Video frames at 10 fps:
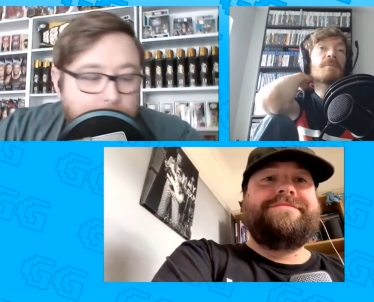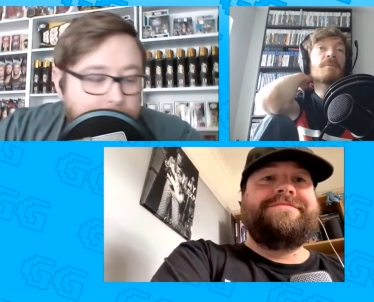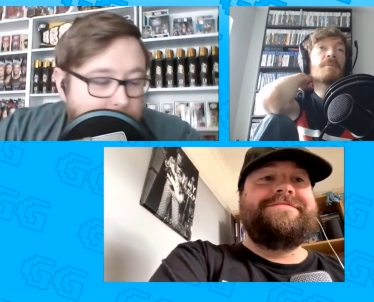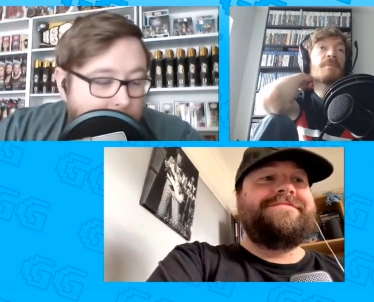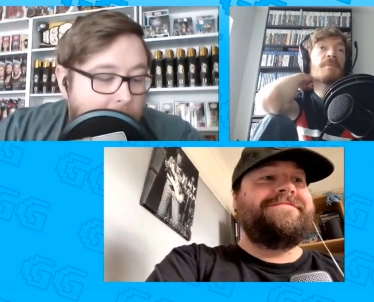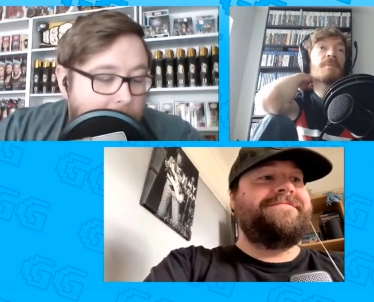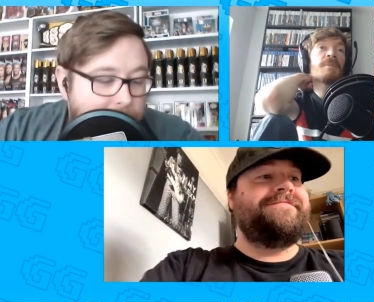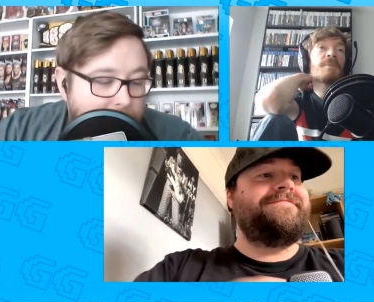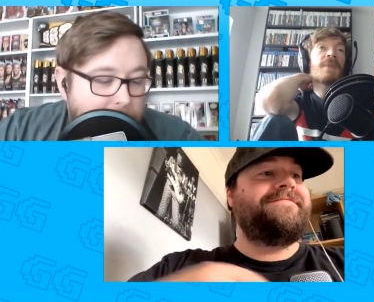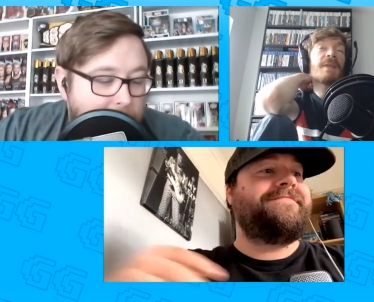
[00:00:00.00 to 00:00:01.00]
Speaker 1: Yeah, I've done
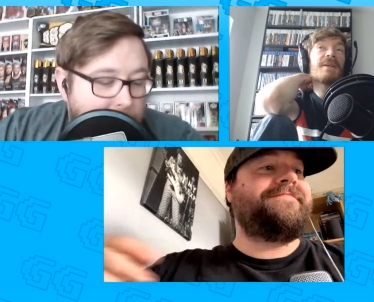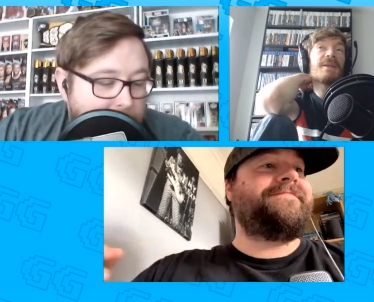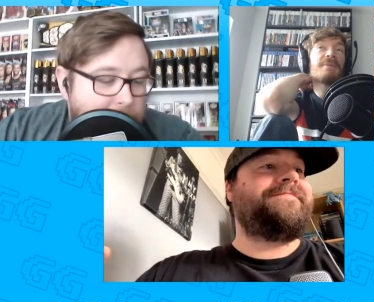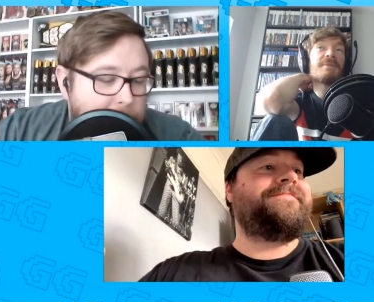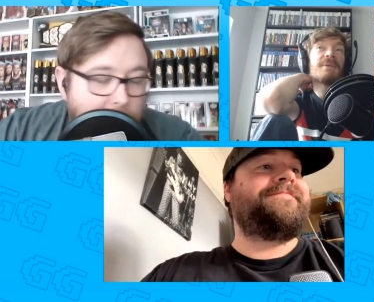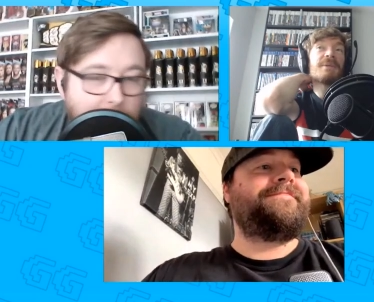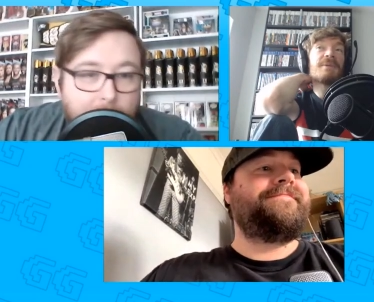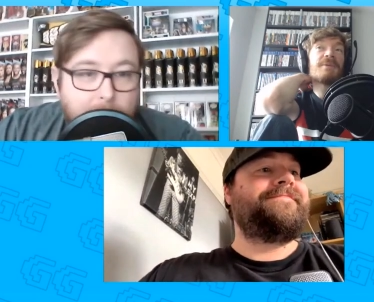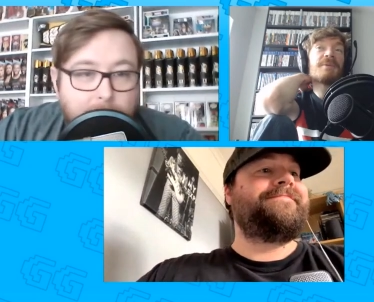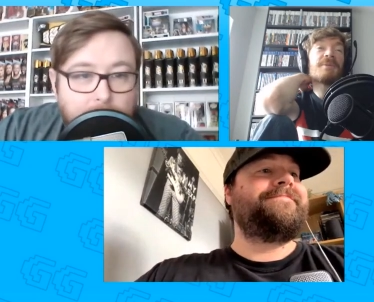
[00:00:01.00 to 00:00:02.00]
yeah. some. I've done some good
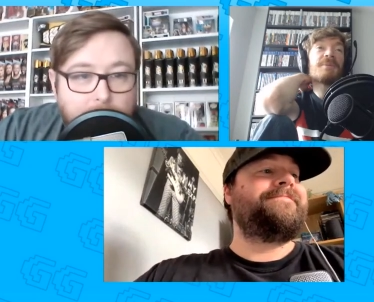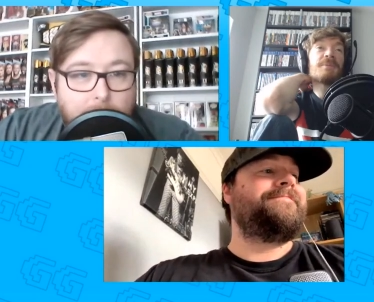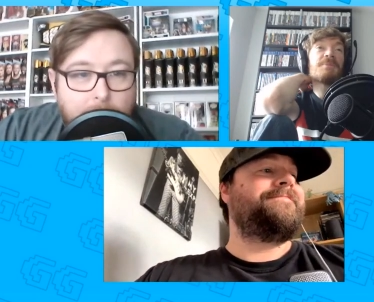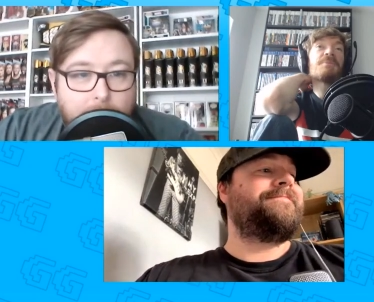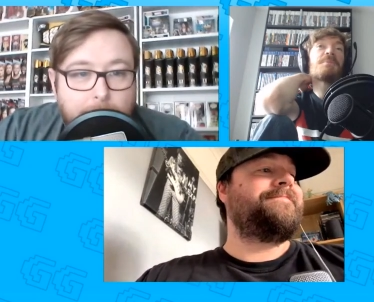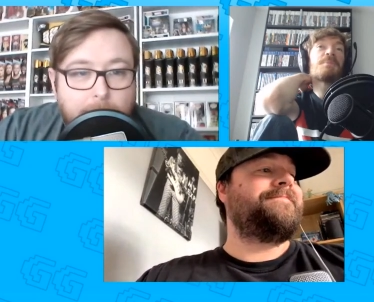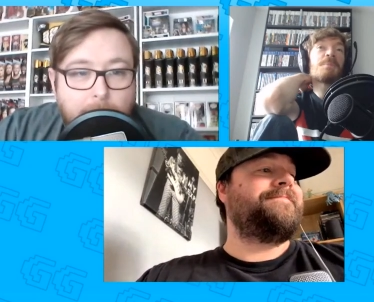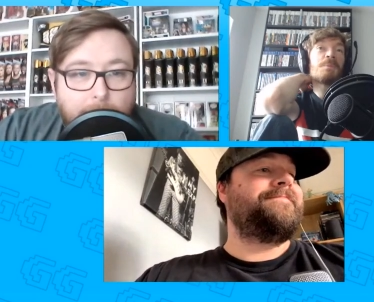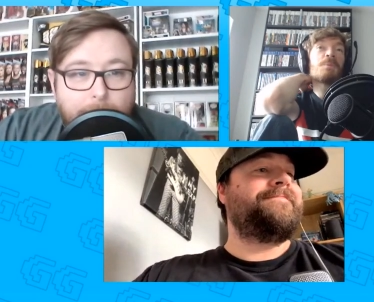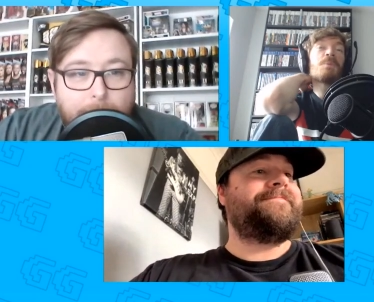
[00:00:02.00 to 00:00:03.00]
learning. Yeah, it's been great.
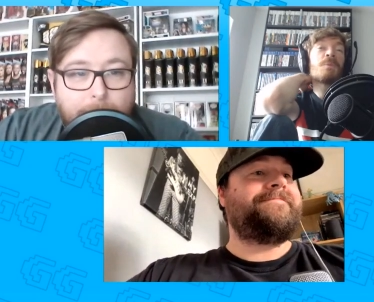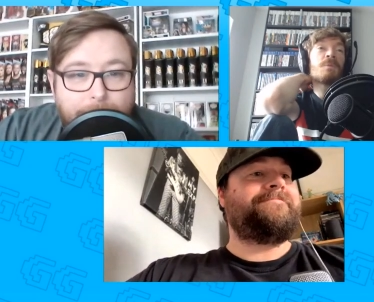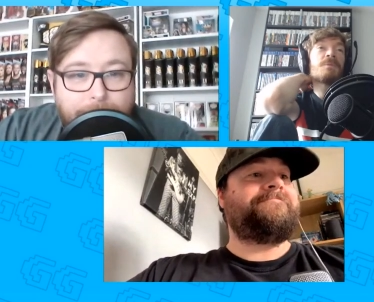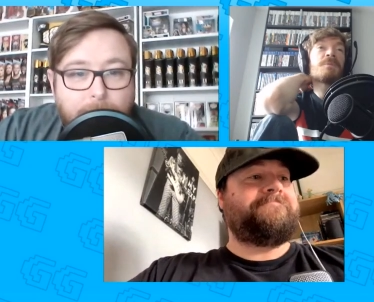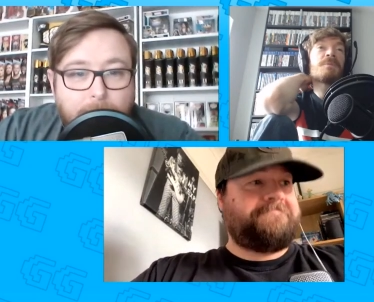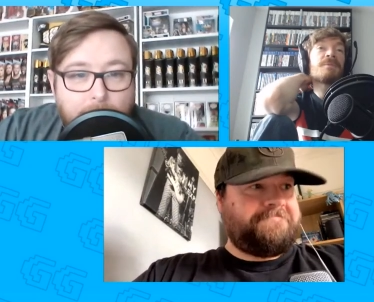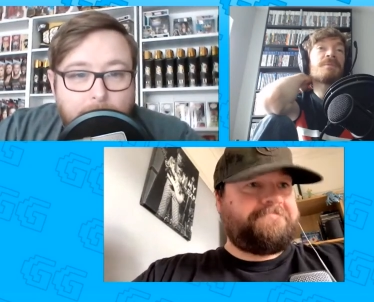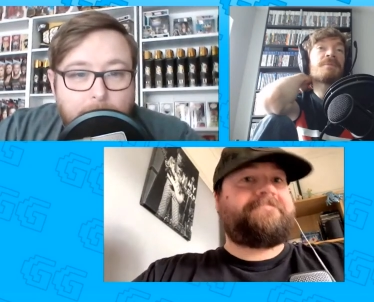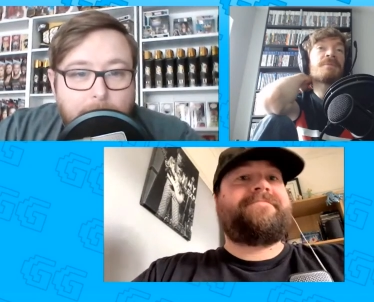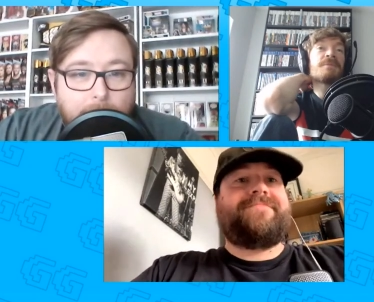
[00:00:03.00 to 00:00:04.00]

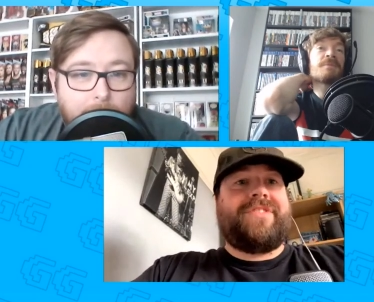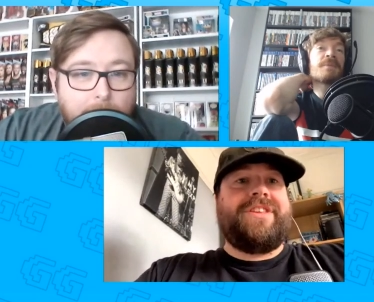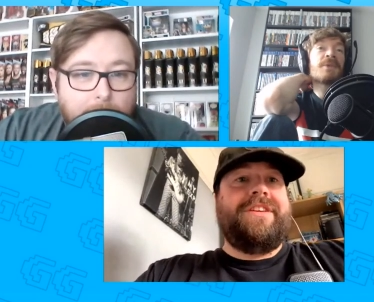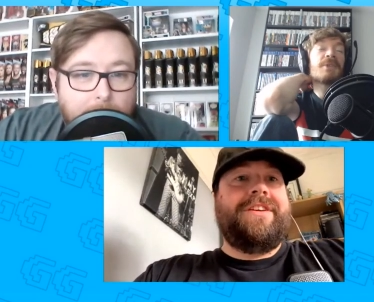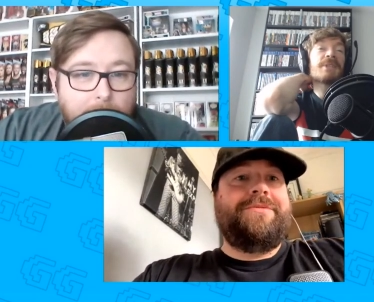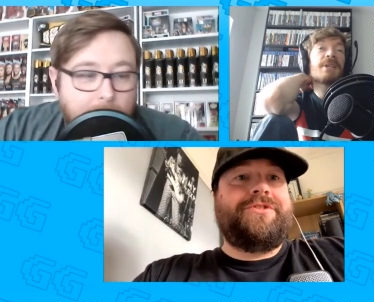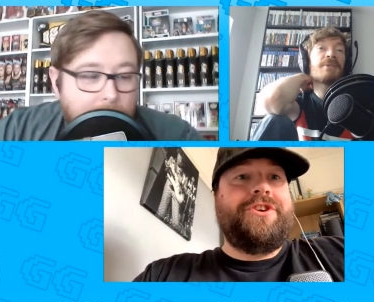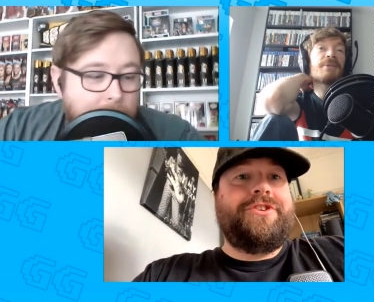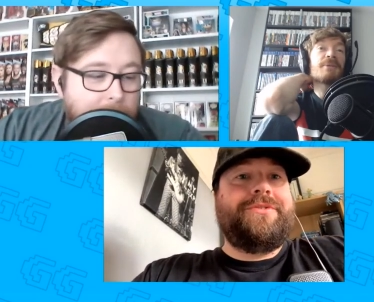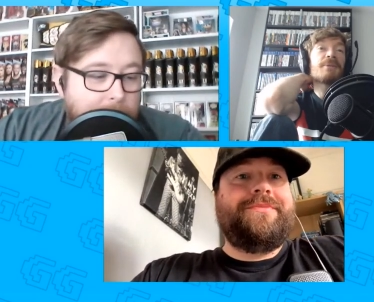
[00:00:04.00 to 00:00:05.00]
Good stuff.
Speaker 2: It's good.
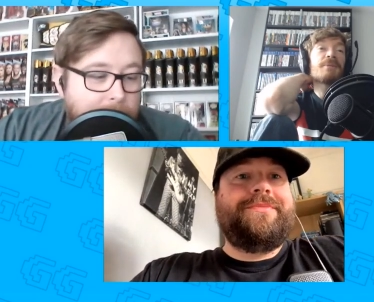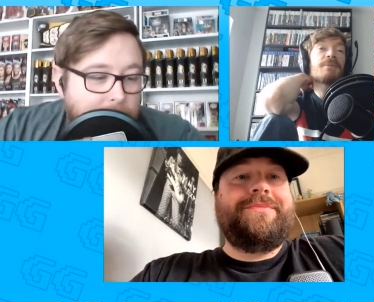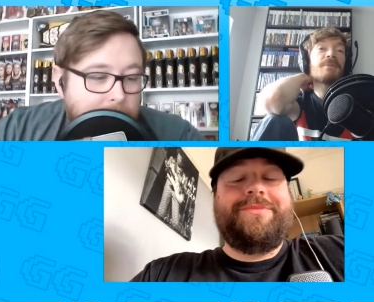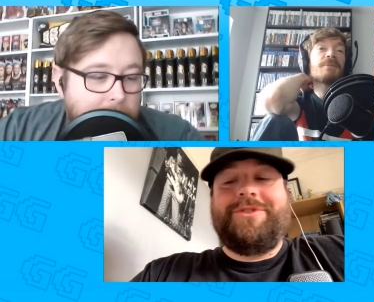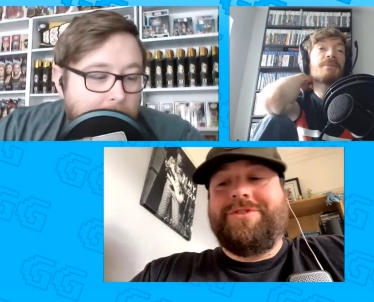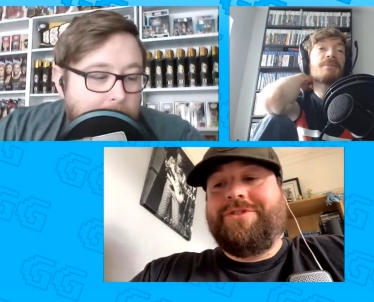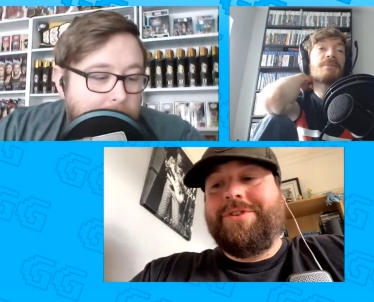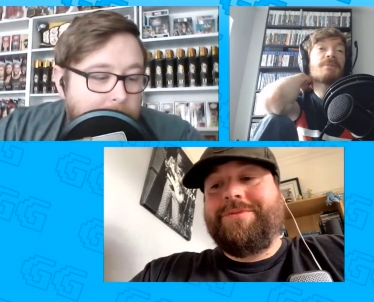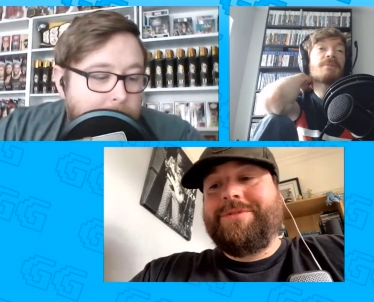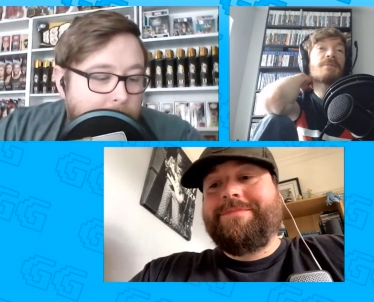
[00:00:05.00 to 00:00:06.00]
Yes, it's
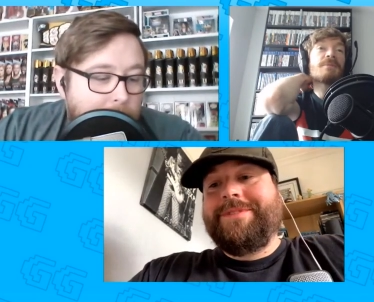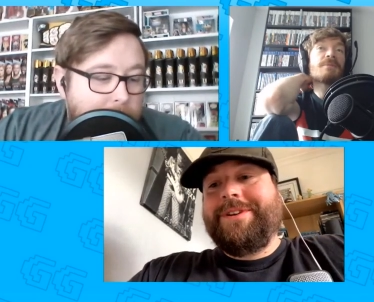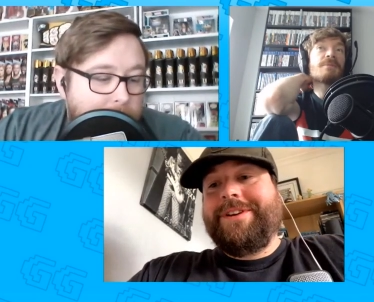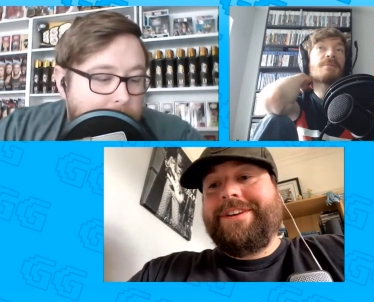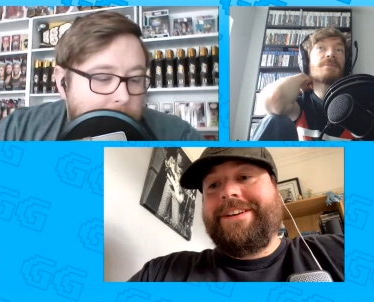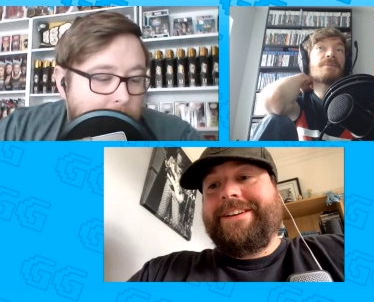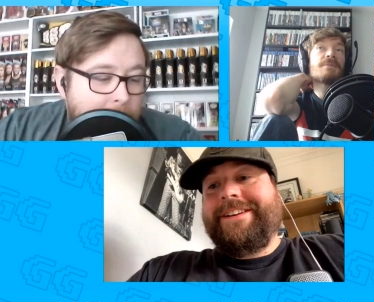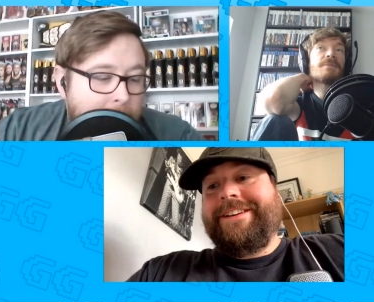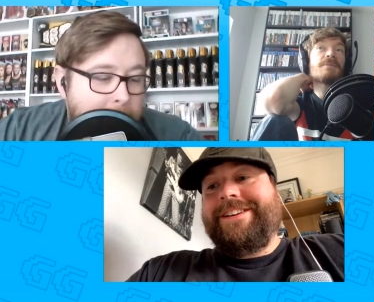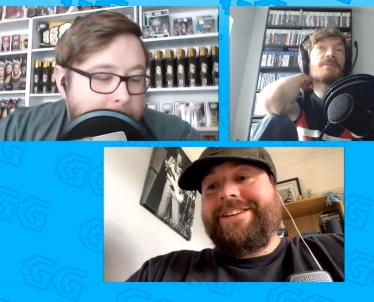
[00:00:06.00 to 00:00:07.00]
been good.
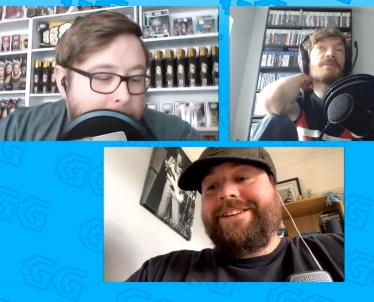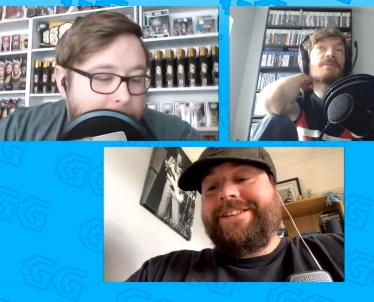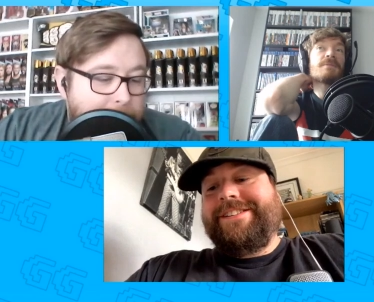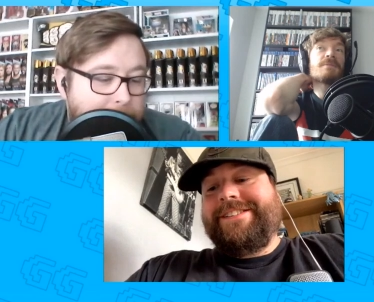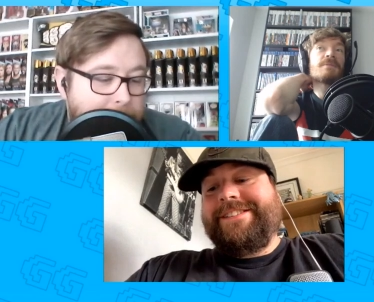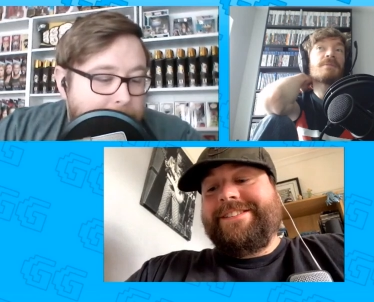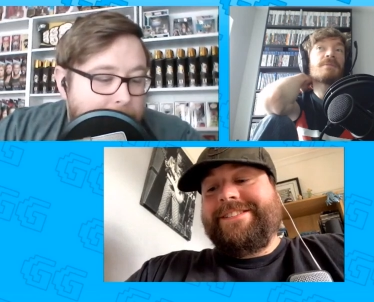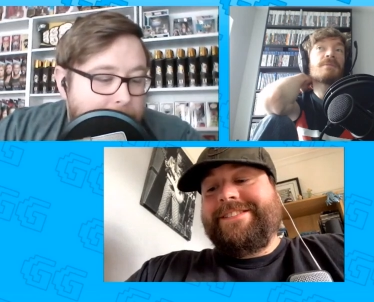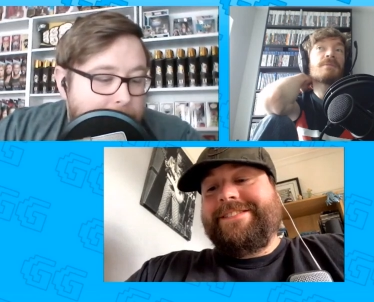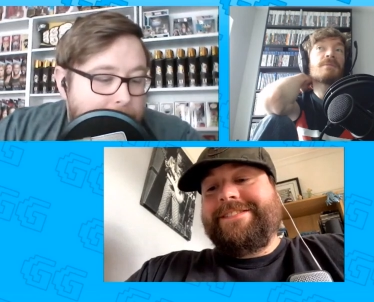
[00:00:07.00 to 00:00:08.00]
Speaker 1: Um,
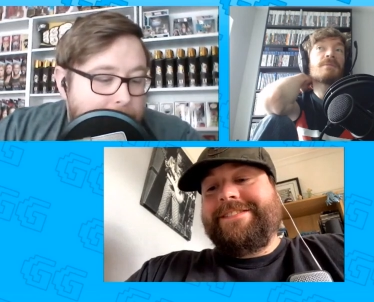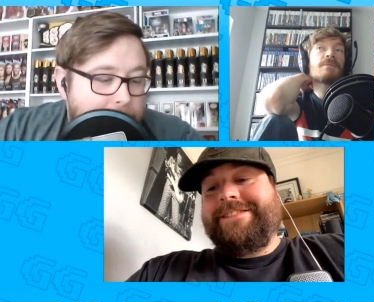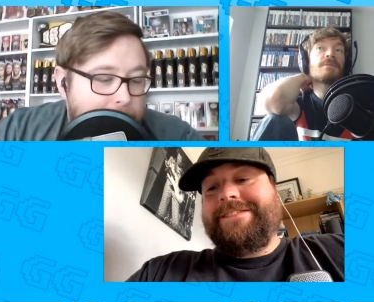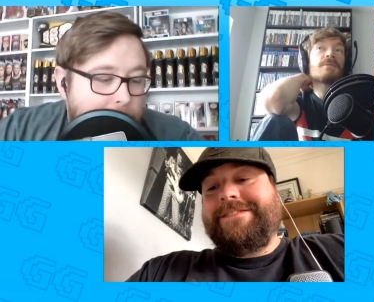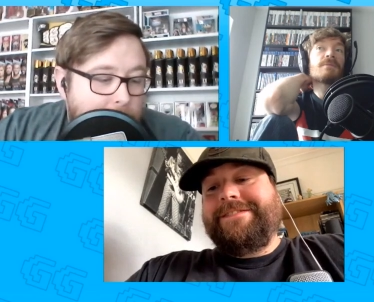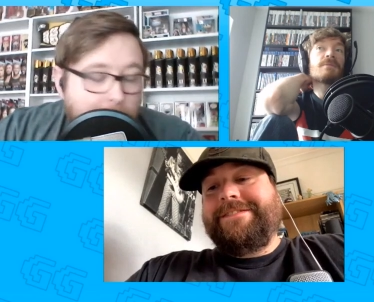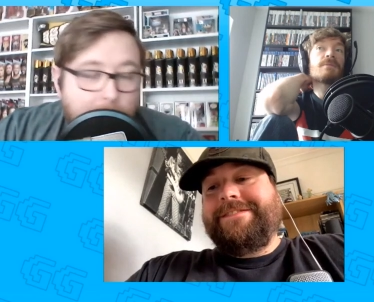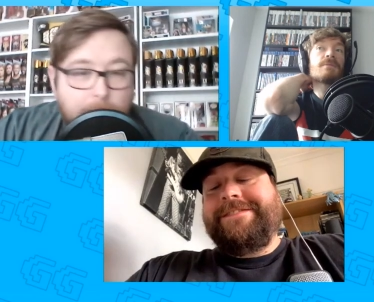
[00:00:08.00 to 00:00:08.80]
yeah,